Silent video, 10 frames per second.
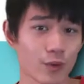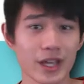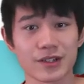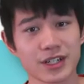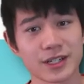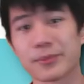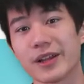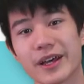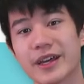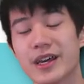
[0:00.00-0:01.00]
the way you're going to
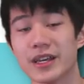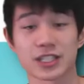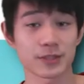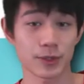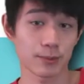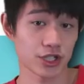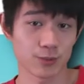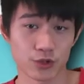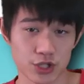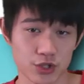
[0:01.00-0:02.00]
play is going to be
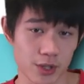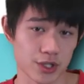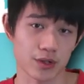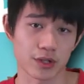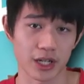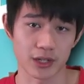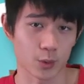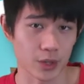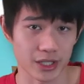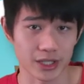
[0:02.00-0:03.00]
much more structured and
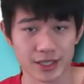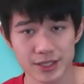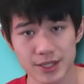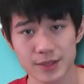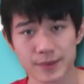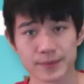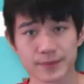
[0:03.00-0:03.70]
organized.